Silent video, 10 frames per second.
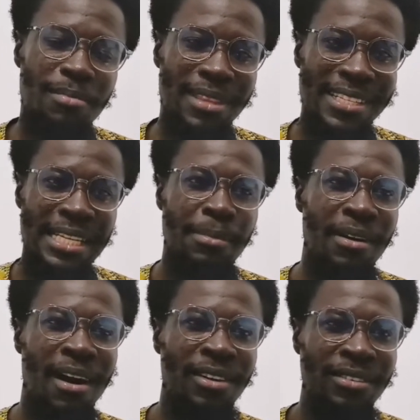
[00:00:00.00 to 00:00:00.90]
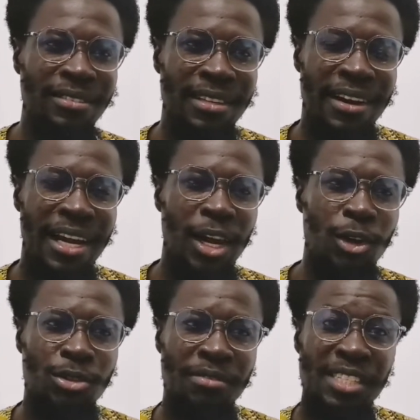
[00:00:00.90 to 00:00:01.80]
This time around, there are a
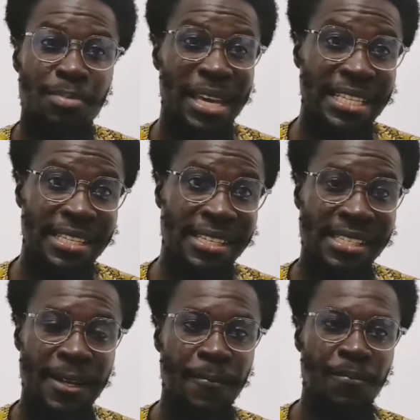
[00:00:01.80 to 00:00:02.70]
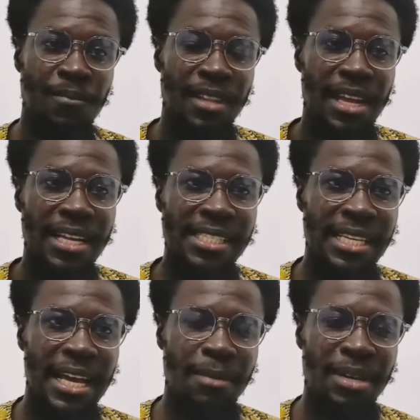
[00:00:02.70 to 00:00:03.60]
lot of spaces, and
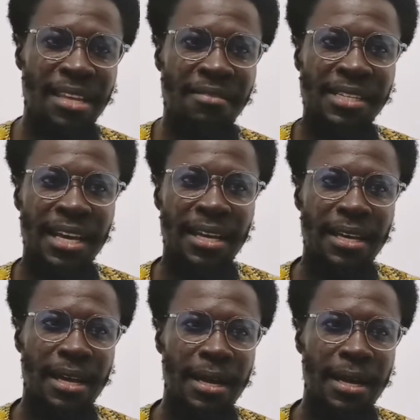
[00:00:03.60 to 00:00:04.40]
I believe say